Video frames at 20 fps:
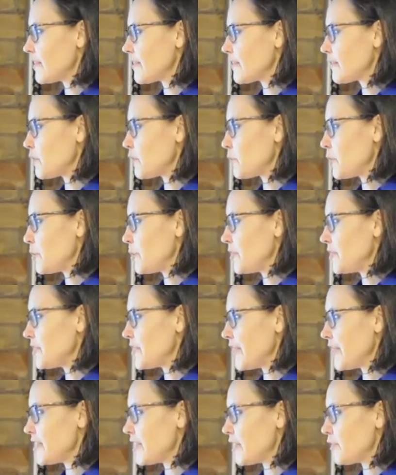some women
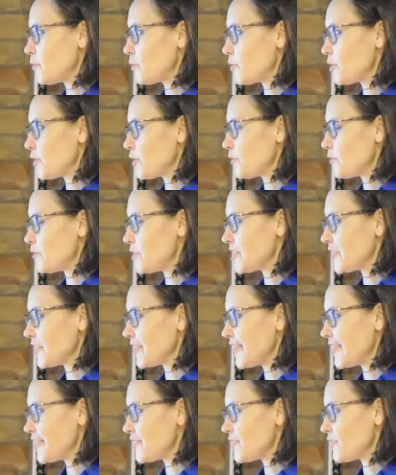tend to have more
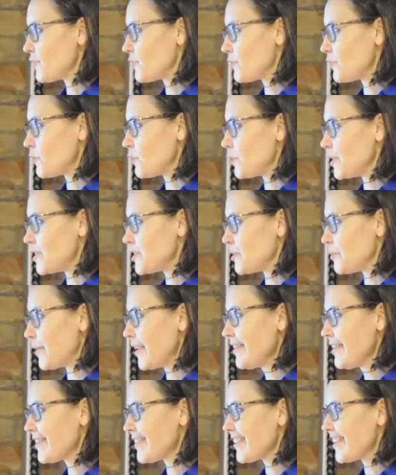fertility issues through the winter
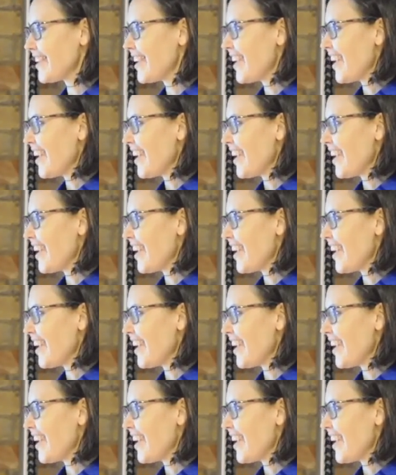months.